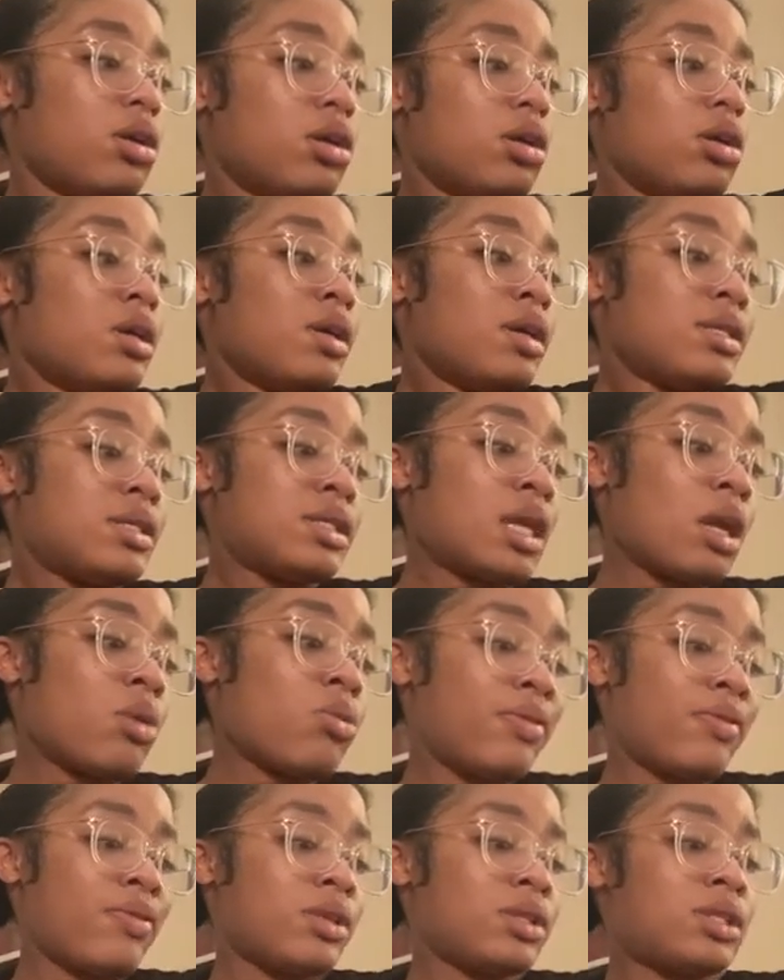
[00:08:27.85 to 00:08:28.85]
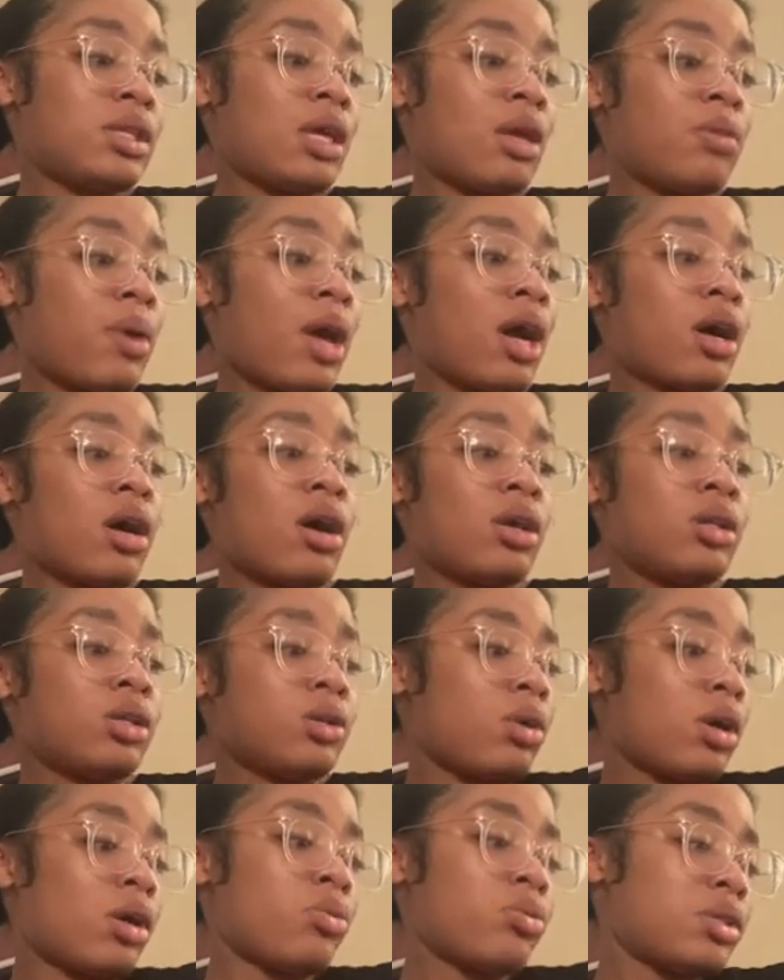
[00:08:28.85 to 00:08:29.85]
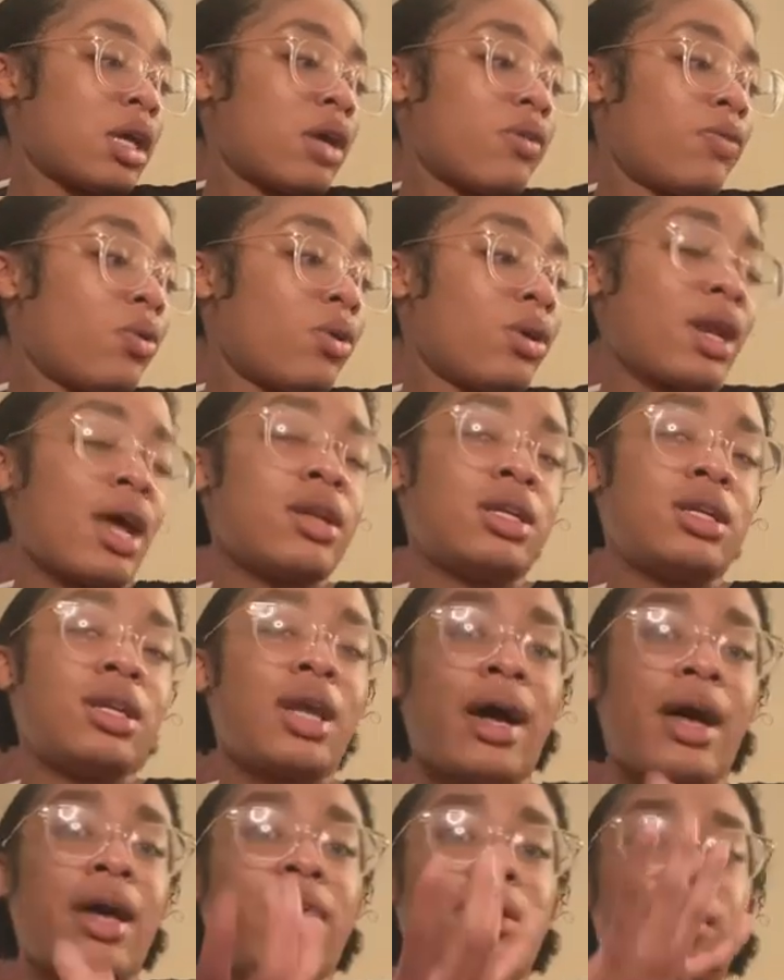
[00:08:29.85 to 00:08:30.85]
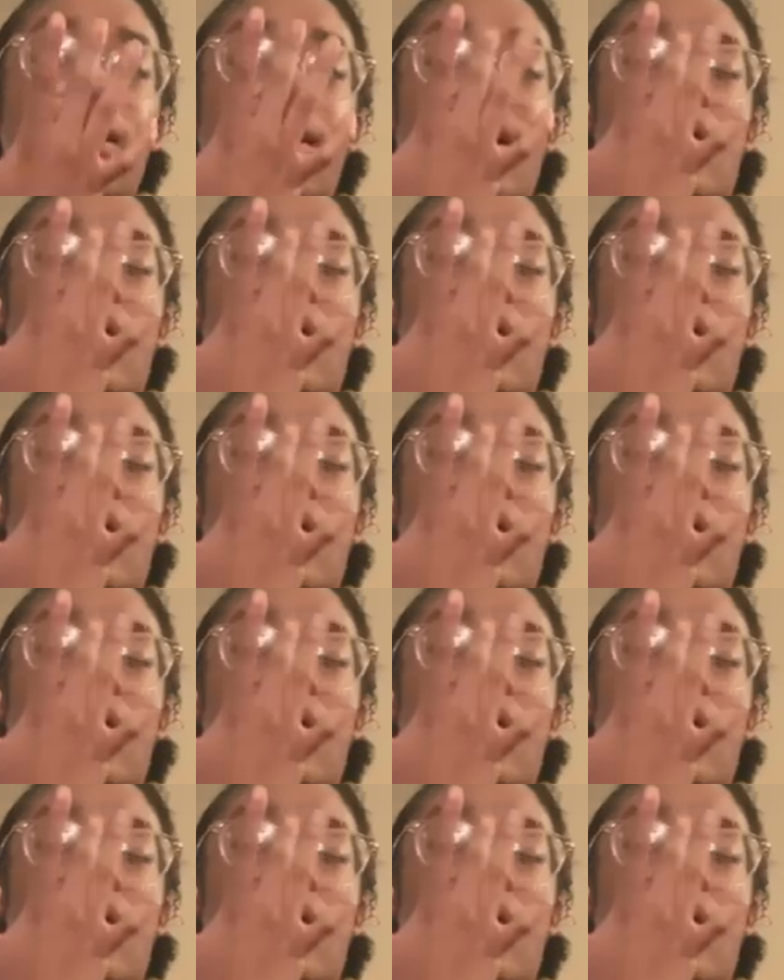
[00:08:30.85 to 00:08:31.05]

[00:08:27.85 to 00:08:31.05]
Same with a 10 pack of underwear. It was like $4.99.